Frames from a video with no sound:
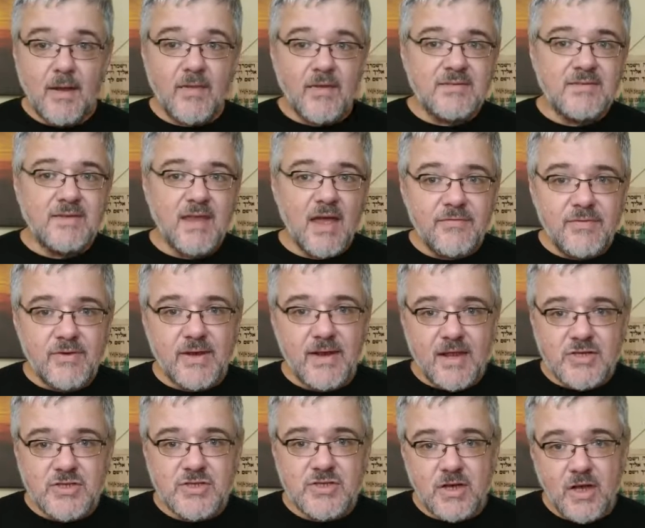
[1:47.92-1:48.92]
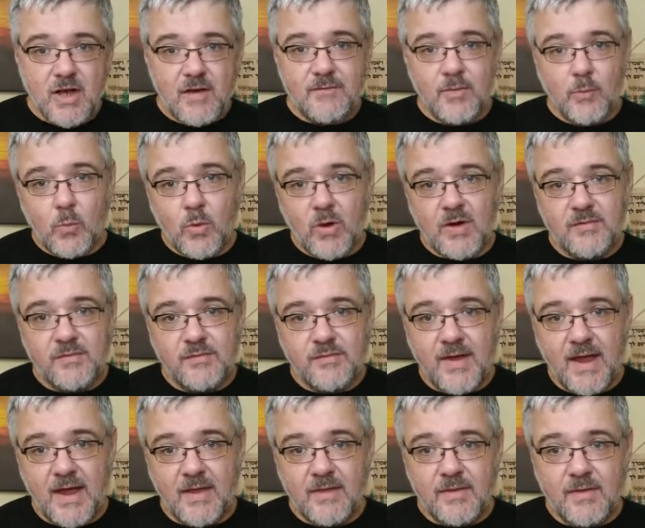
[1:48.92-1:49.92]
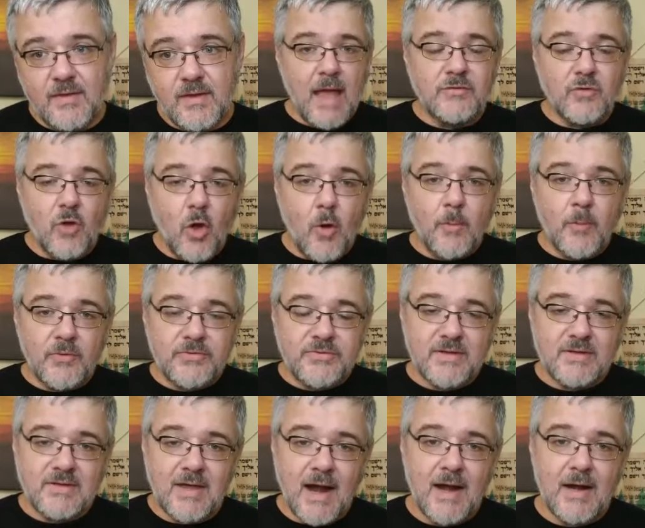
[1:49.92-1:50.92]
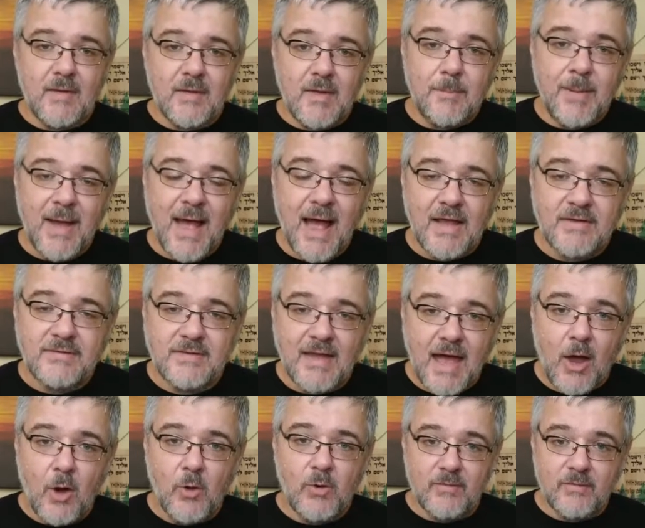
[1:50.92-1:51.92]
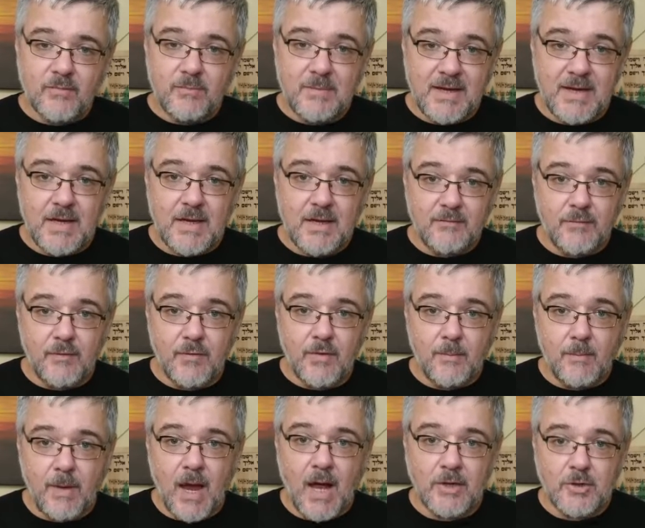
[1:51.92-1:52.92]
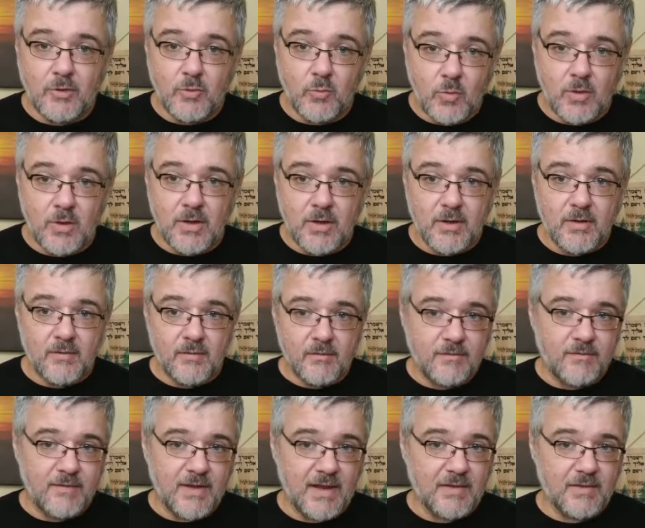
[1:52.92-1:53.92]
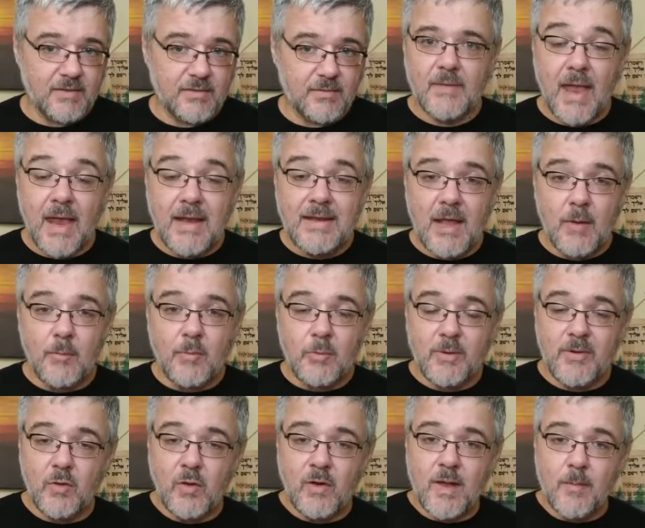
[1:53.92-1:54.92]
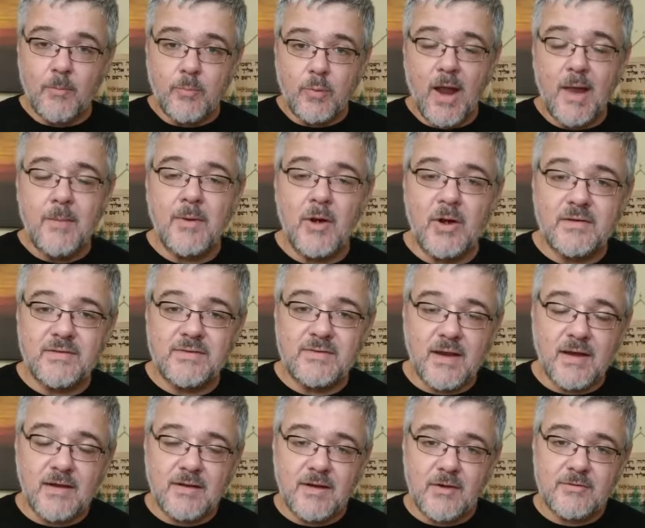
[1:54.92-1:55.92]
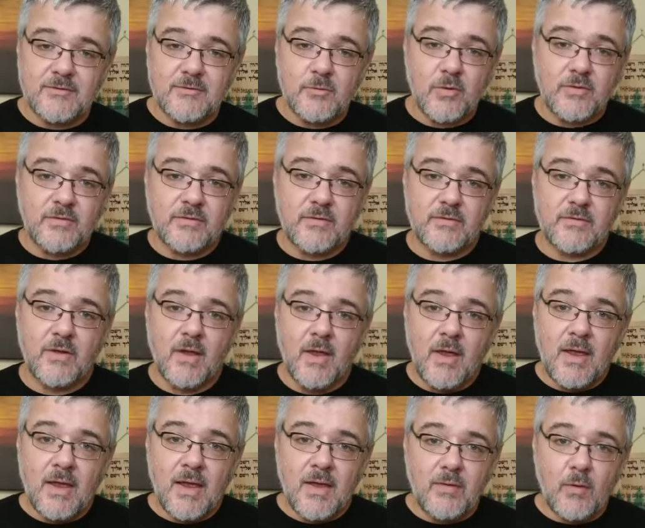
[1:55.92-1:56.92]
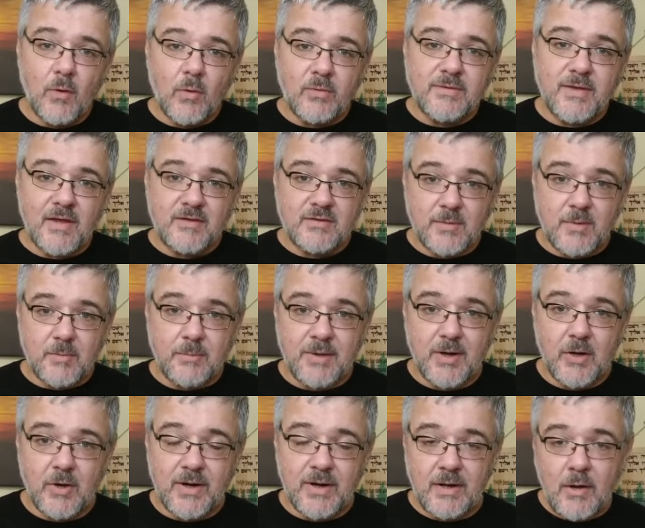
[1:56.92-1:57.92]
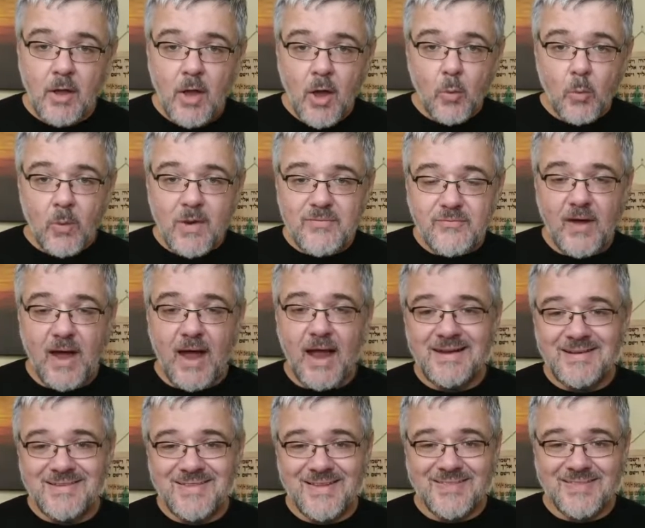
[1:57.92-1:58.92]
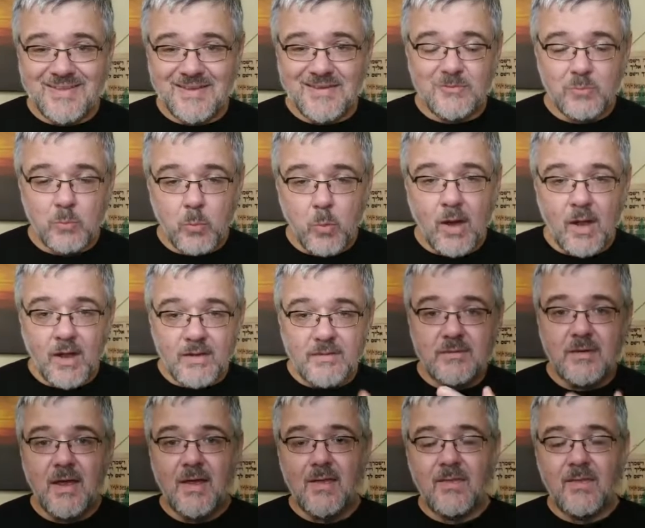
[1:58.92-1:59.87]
Now, this definition of the word faith has almost entirely passed out of meaning for the modern word faith. And yet, when we look at primary and secondary sources in the Old Testament period, we find that this was